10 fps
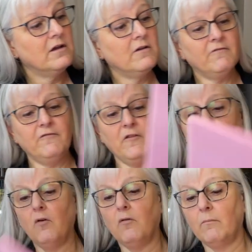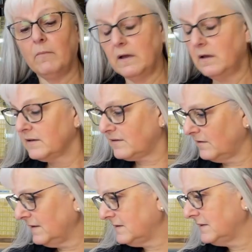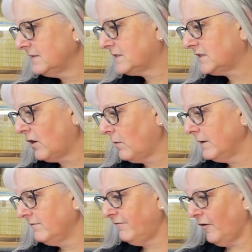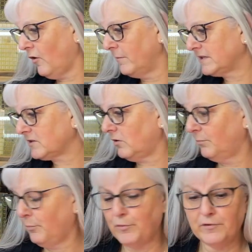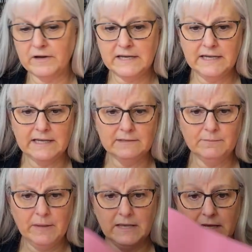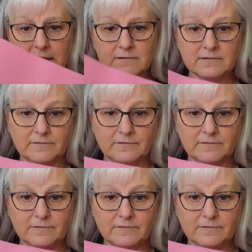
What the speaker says: foam. So this is sew-in foam. It's called Pretty in Pink,